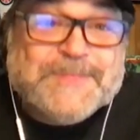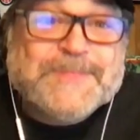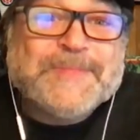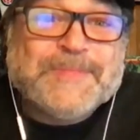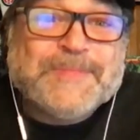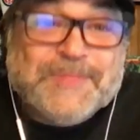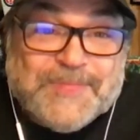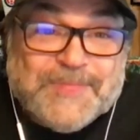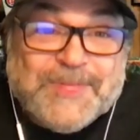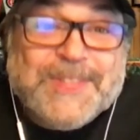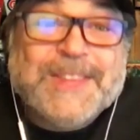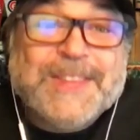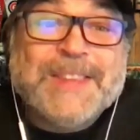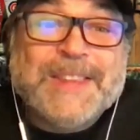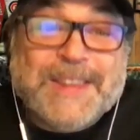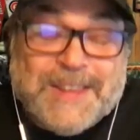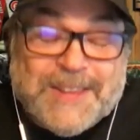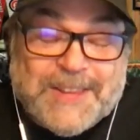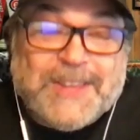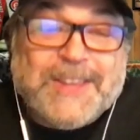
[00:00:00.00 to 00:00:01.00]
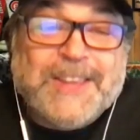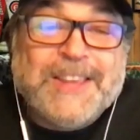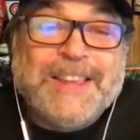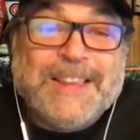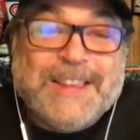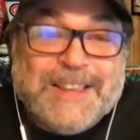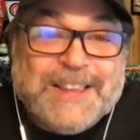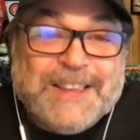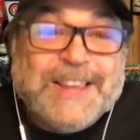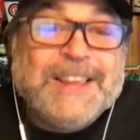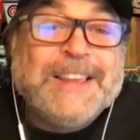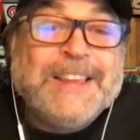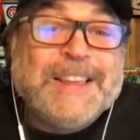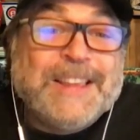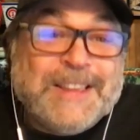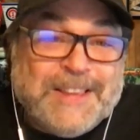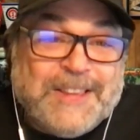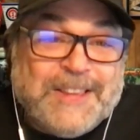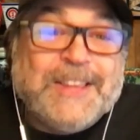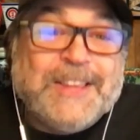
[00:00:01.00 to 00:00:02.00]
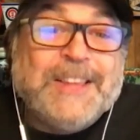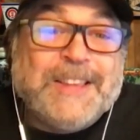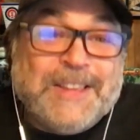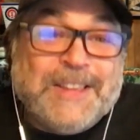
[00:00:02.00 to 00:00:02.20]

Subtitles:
excited. Like, to me, that's the biggest. I wrote